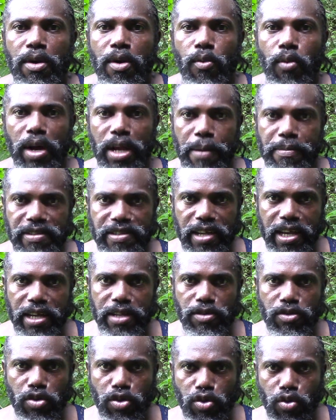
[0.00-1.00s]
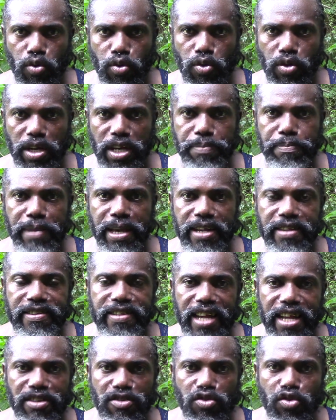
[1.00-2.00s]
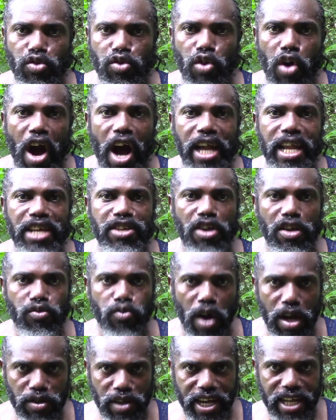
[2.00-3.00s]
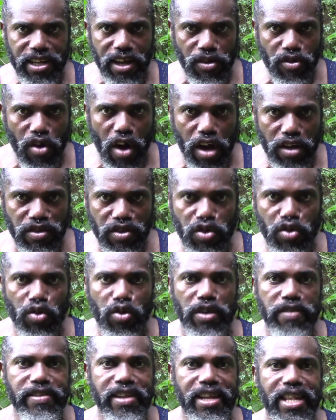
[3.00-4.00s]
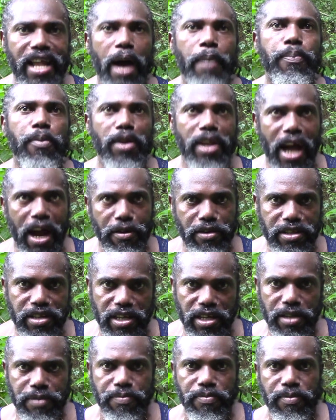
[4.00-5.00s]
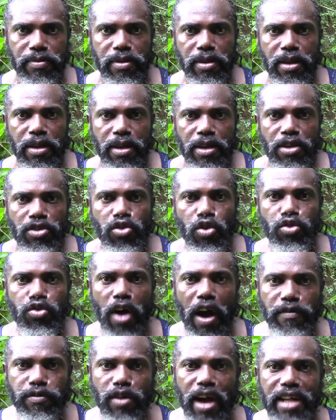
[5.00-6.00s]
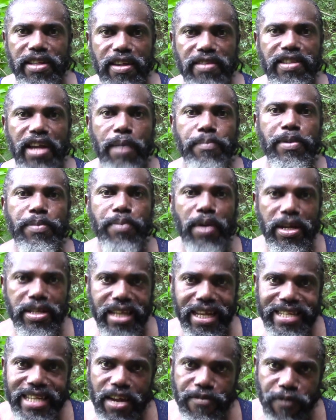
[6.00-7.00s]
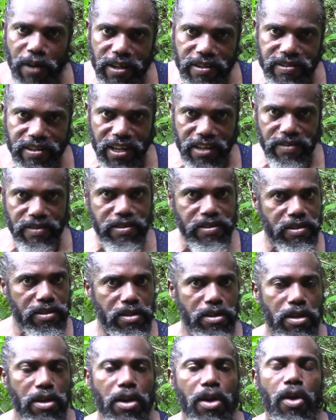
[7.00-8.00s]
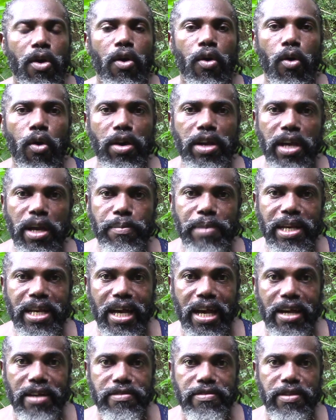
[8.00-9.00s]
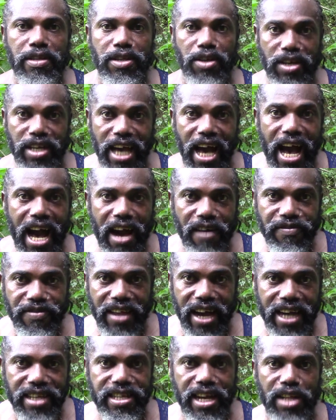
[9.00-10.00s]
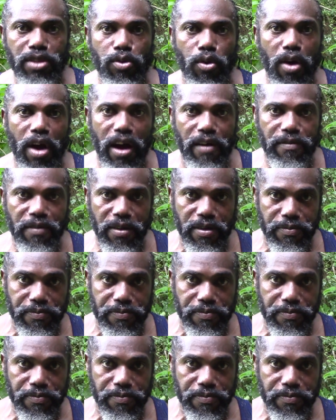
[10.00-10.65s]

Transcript: what I'm saying to you, it makes sense to you. All I just want to get across to you is the polarity. So you have to understand people and the differences. Okay, because you can have night and don't have